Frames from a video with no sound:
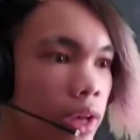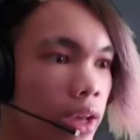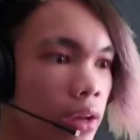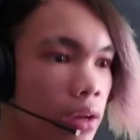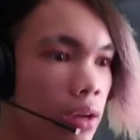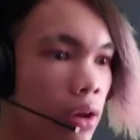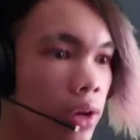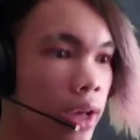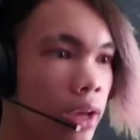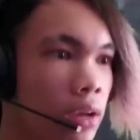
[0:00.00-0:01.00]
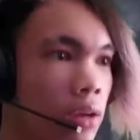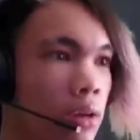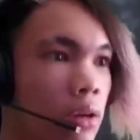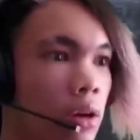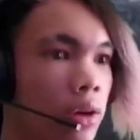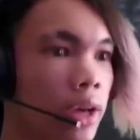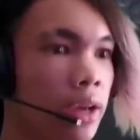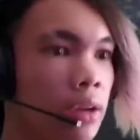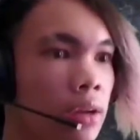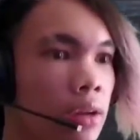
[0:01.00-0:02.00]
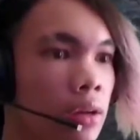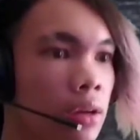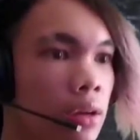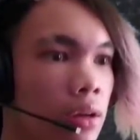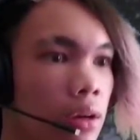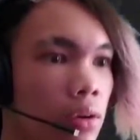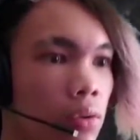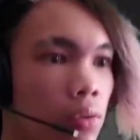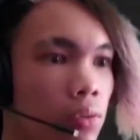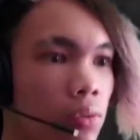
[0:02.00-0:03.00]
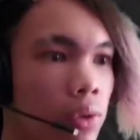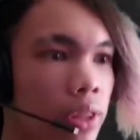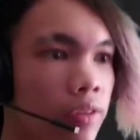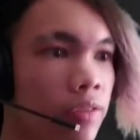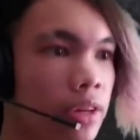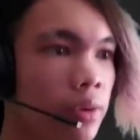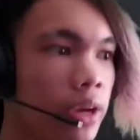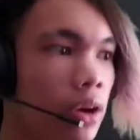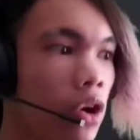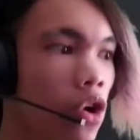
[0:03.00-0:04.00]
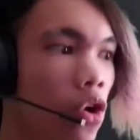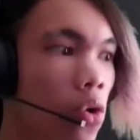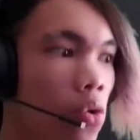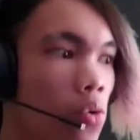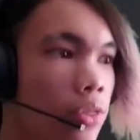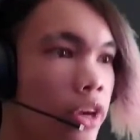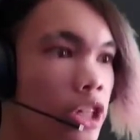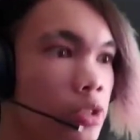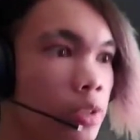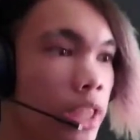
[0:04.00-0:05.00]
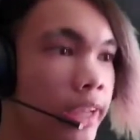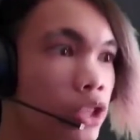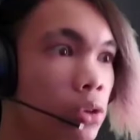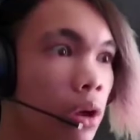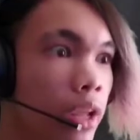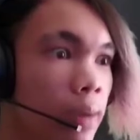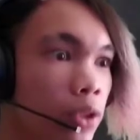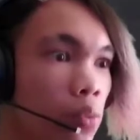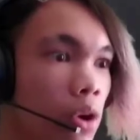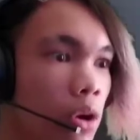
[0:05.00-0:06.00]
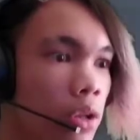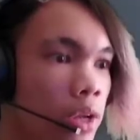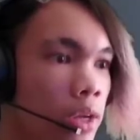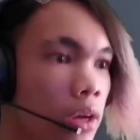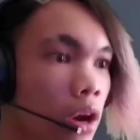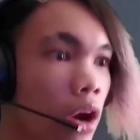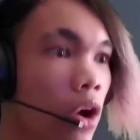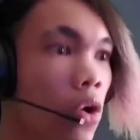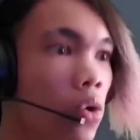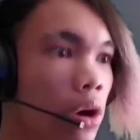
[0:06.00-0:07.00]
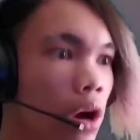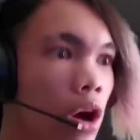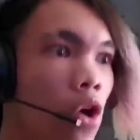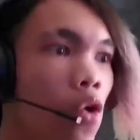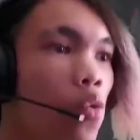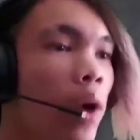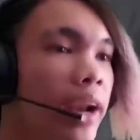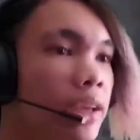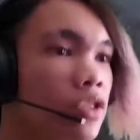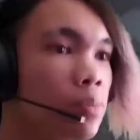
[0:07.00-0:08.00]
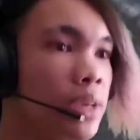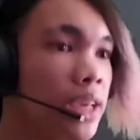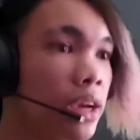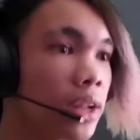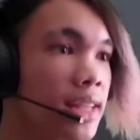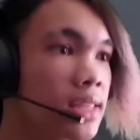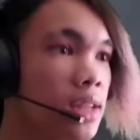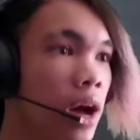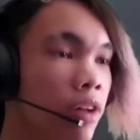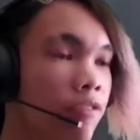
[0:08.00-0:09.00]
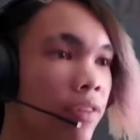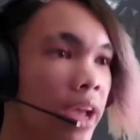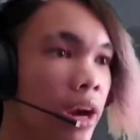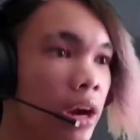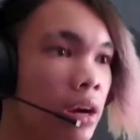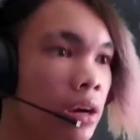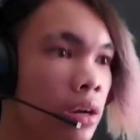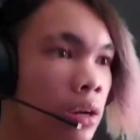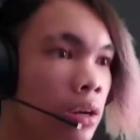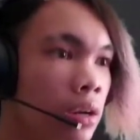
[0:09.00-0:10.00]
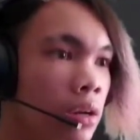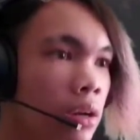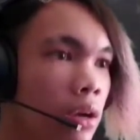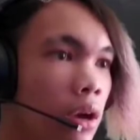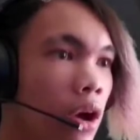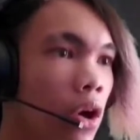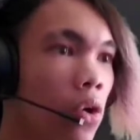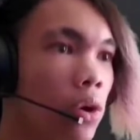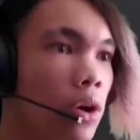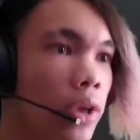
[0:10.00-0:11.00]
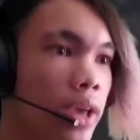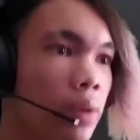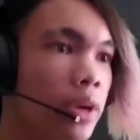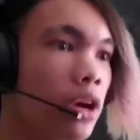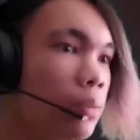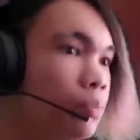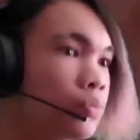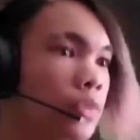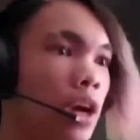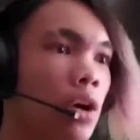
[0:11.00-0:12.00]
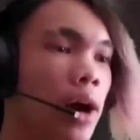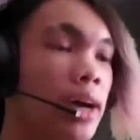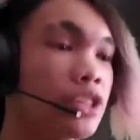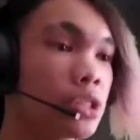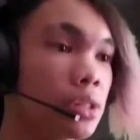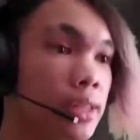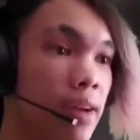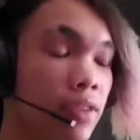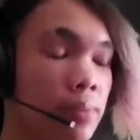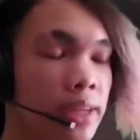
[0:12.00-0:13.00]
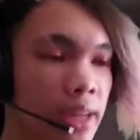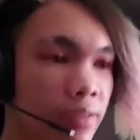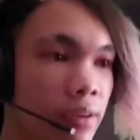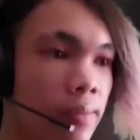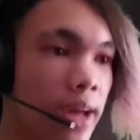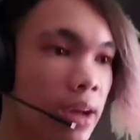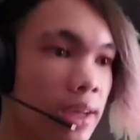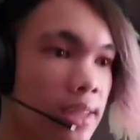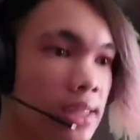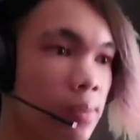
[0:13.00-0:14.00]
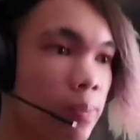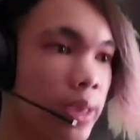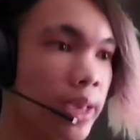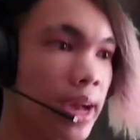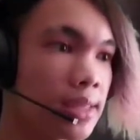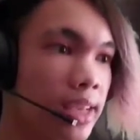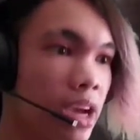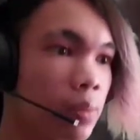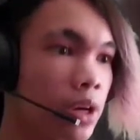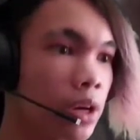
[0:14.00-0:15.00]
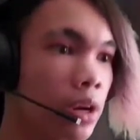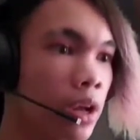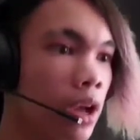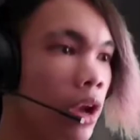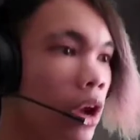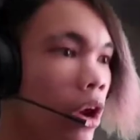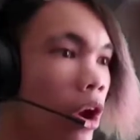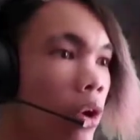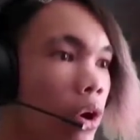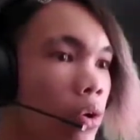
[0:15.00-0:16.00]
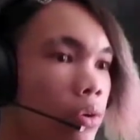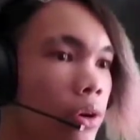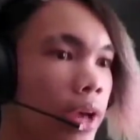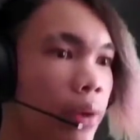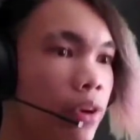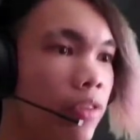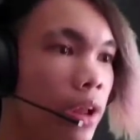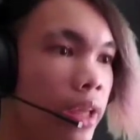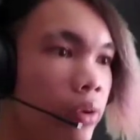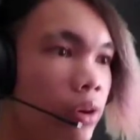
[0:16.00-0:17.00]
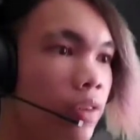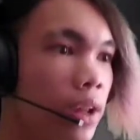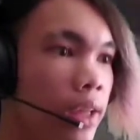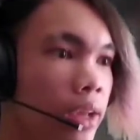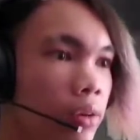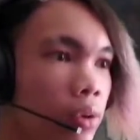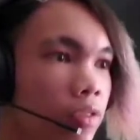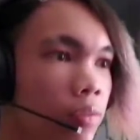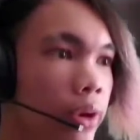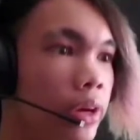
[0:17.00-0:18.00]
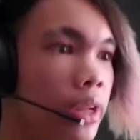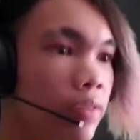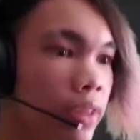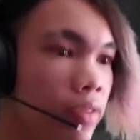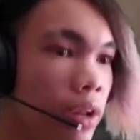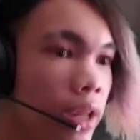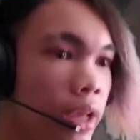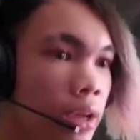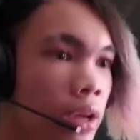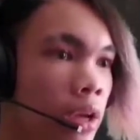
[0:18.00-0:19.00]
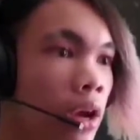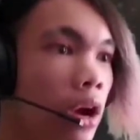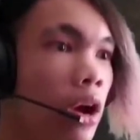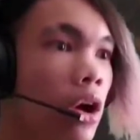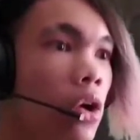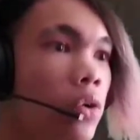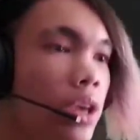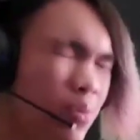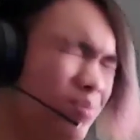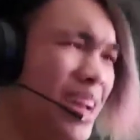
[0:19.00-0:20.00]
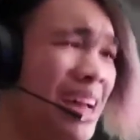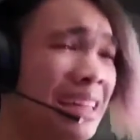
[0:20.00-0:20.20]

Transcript: Okay, okay, okay. Very nice, Ethan. Where the fuck do I go? Oh, there are things crawling up the wall. Oh, oh, why do you have to be here? That's not fair. Oh, okay, here we go. Oh, I should definitely be dead for that, but that's a big-ass hammer. Oh, oh, okay, we're falling, we're falling, we're, we're definitely falling. Oh, here we